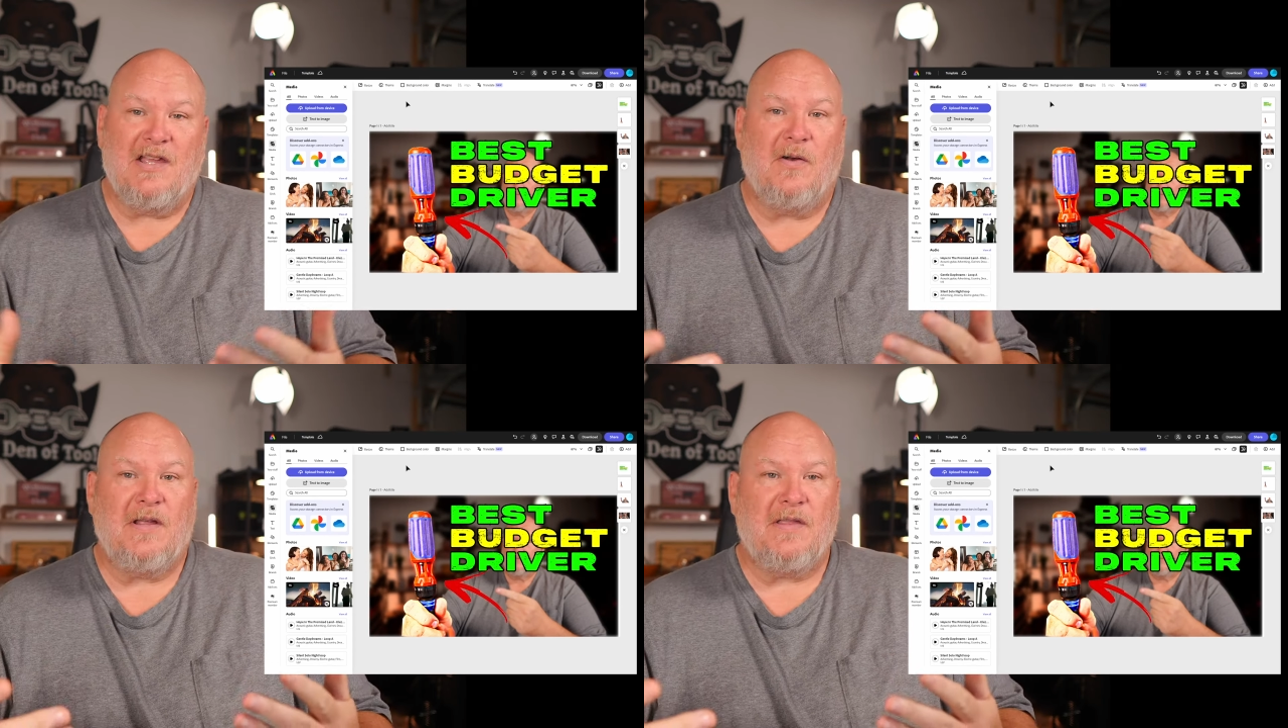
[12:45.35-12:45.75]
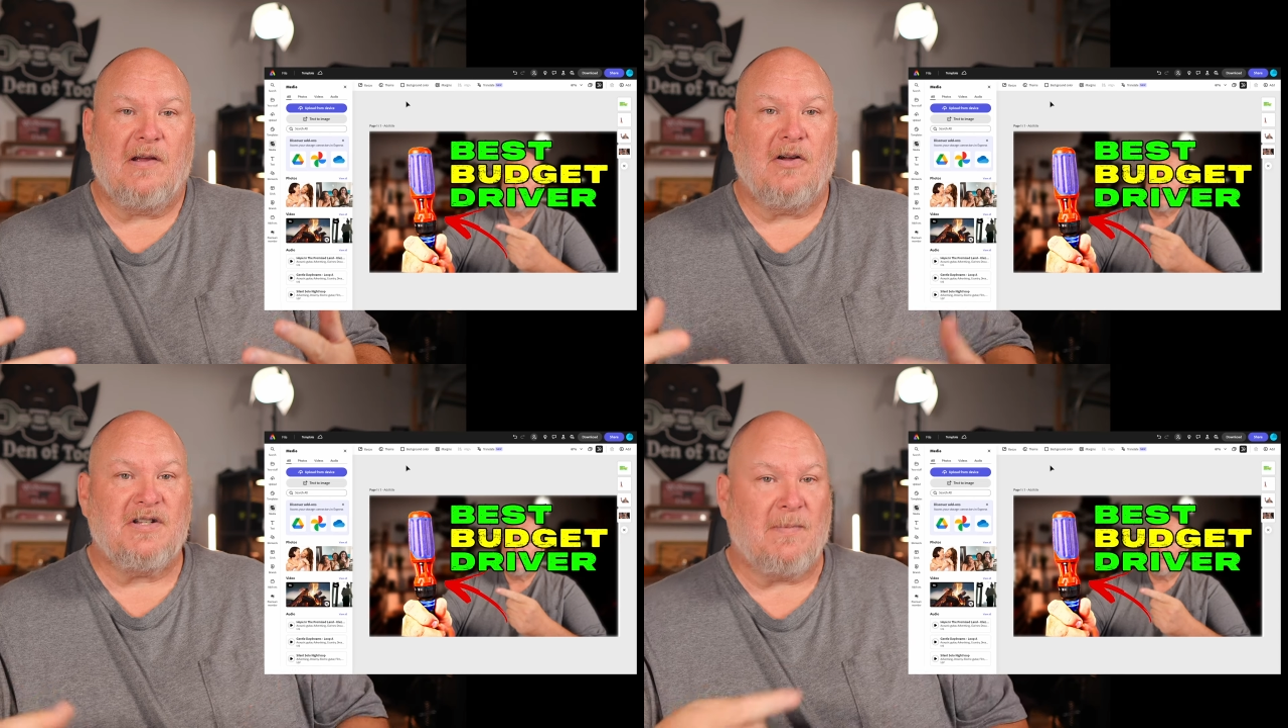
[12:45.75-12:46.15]
You don't need the
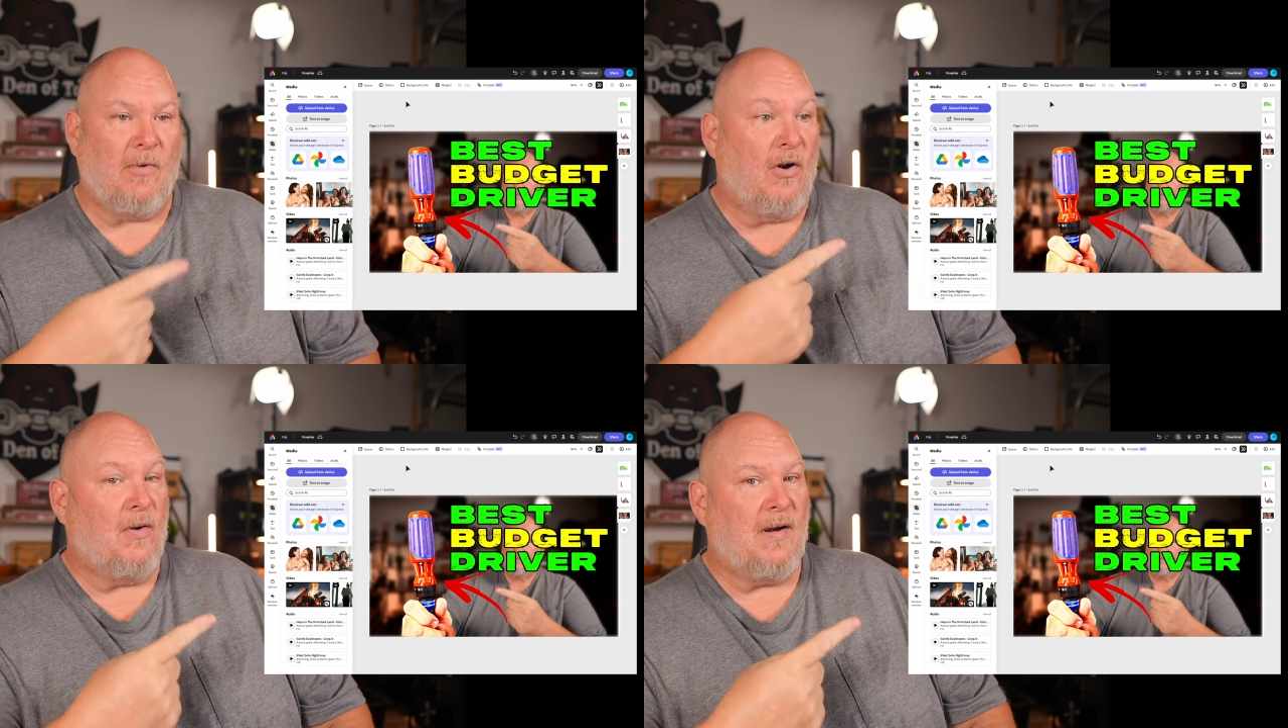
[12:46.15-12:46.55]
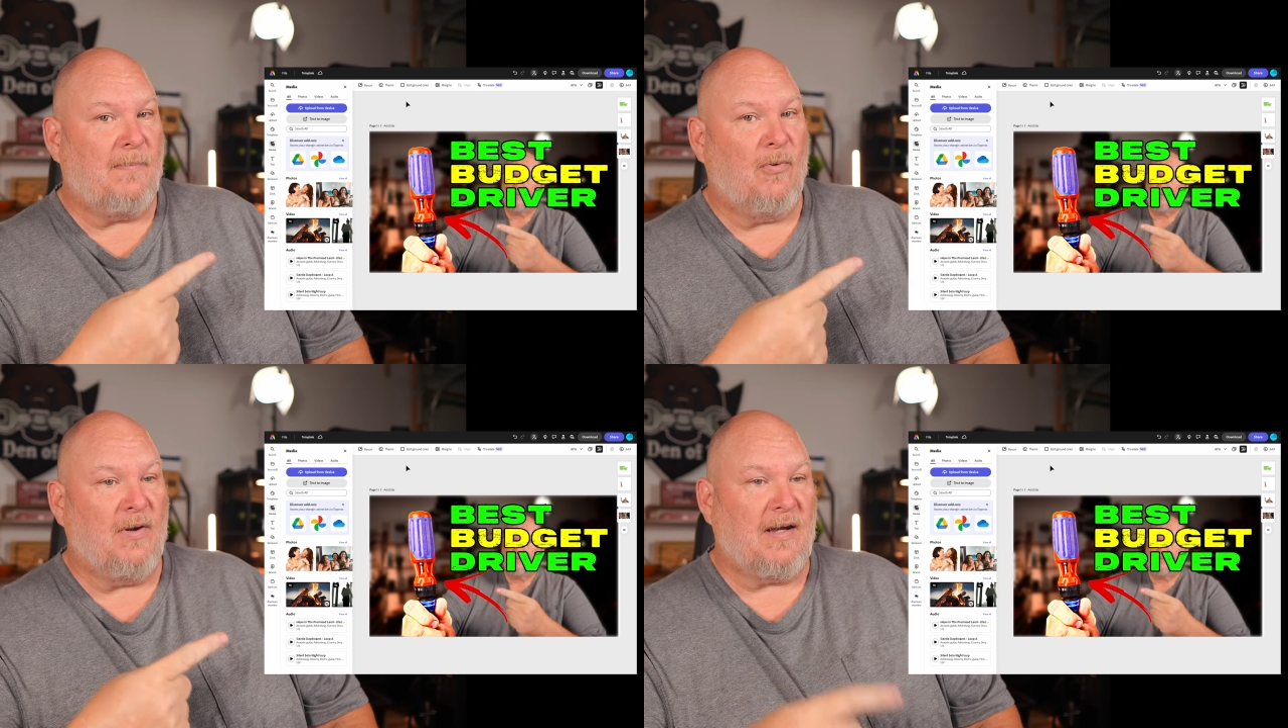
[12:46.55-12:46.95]
arrow because I'm already
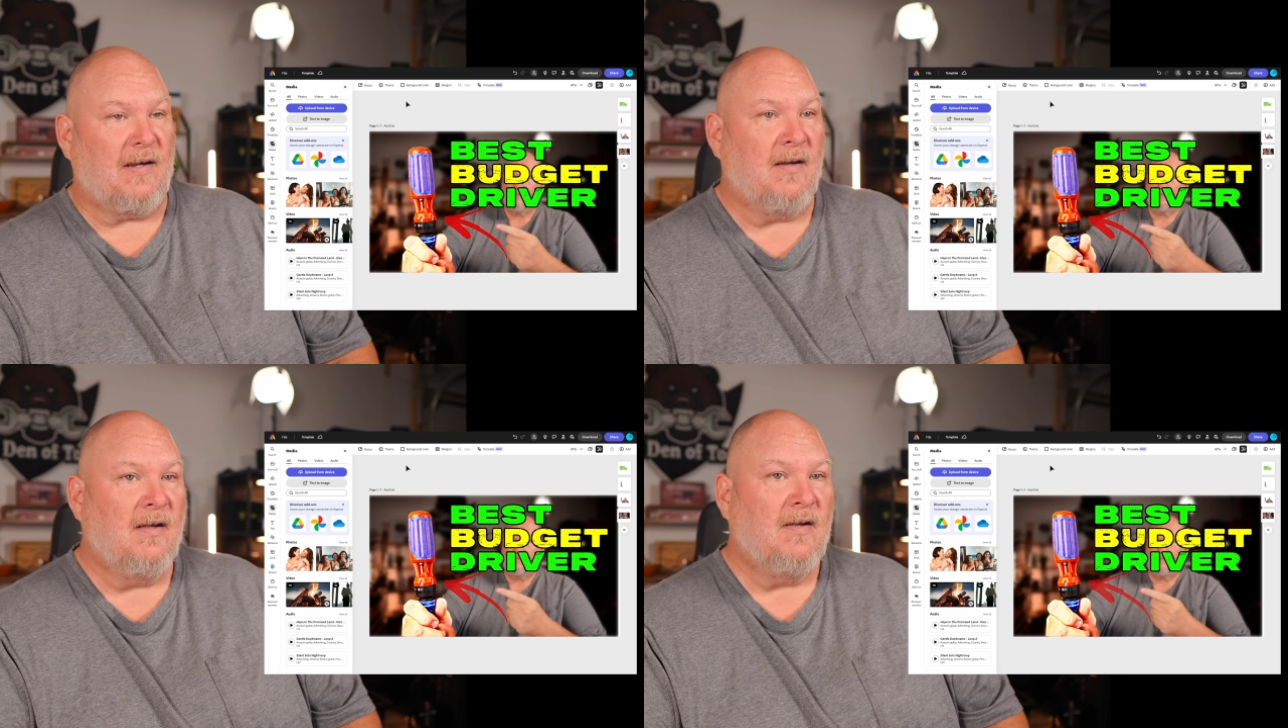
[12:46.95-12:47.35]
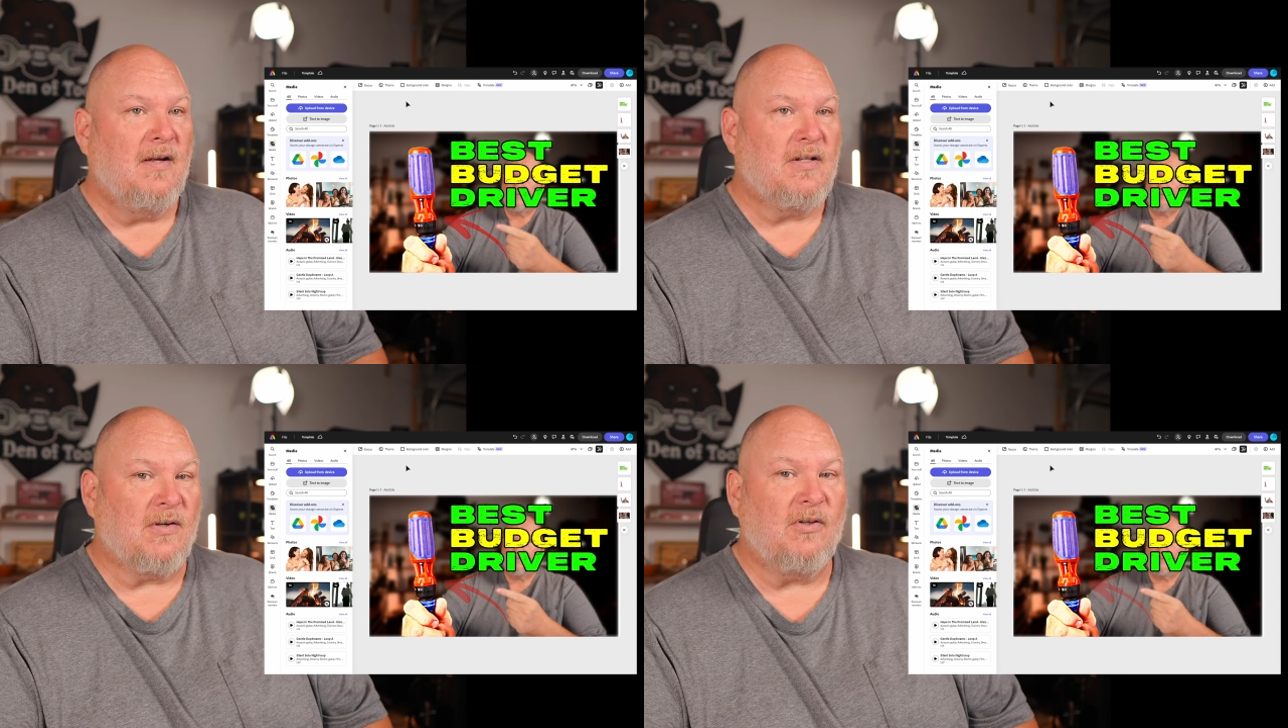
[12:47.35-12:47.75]
pointing.
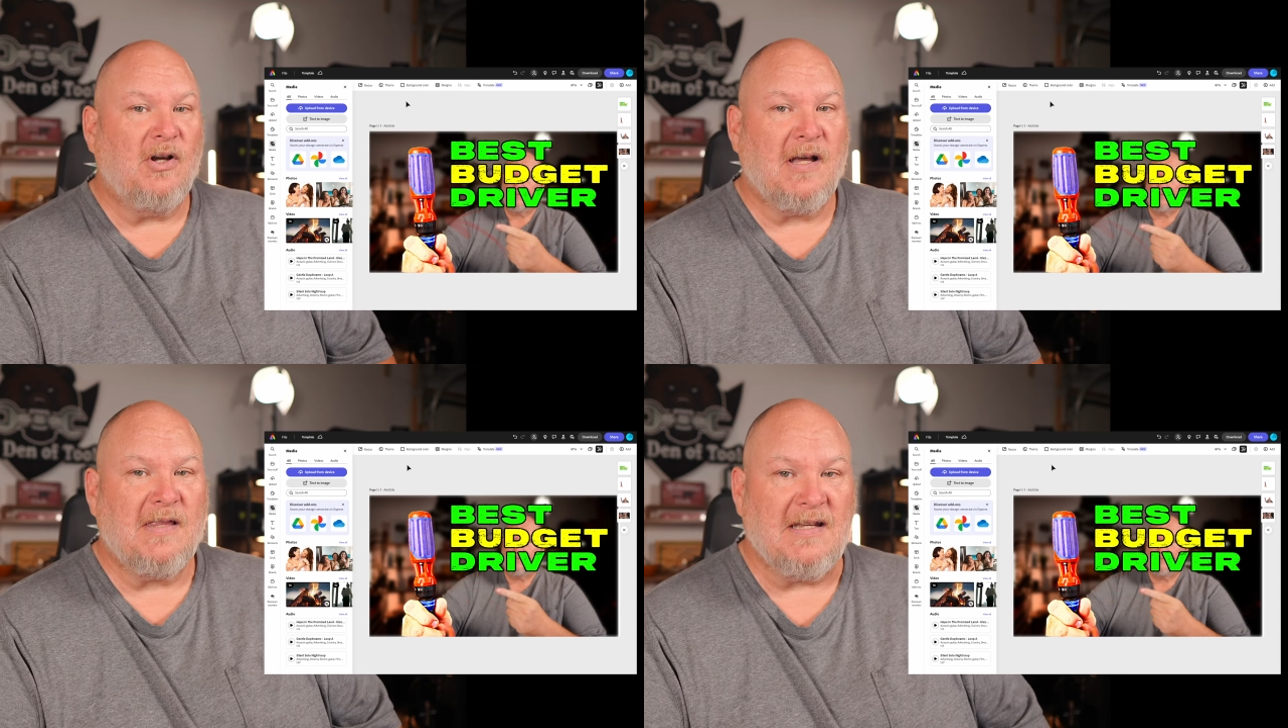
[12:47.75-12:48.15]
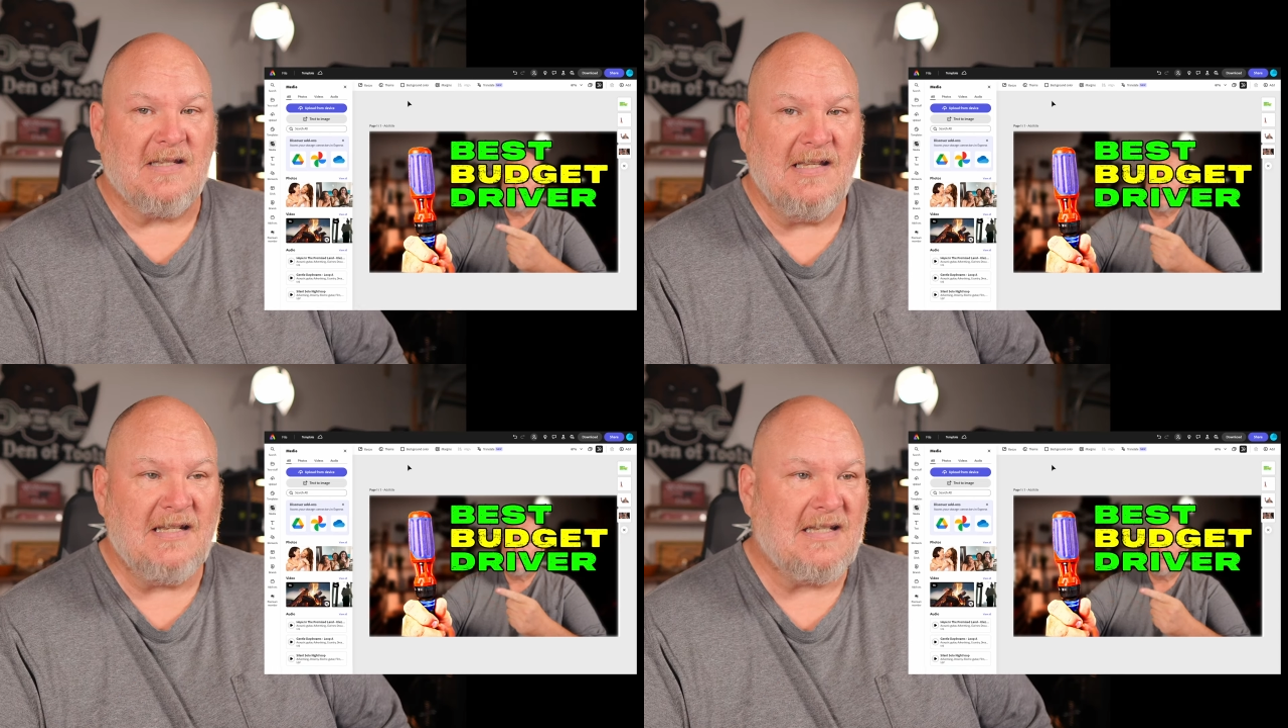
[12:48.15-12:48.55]
So look at this.
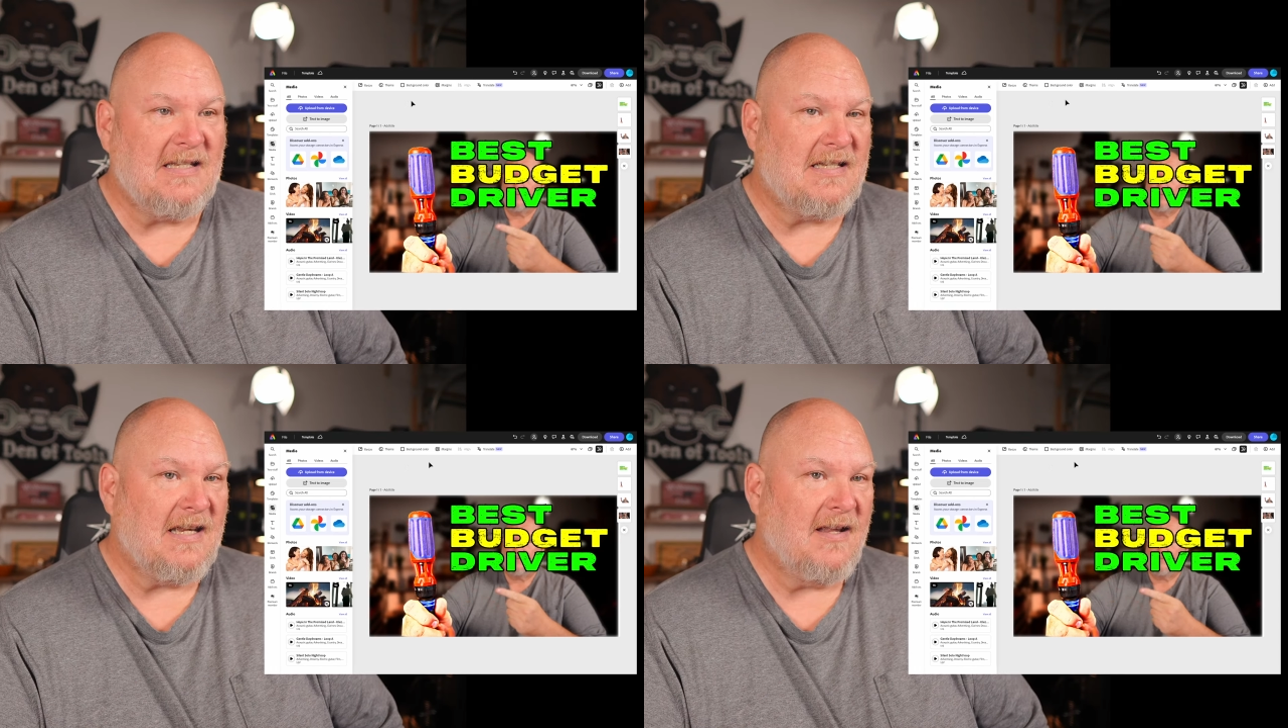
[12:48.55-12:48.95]
This is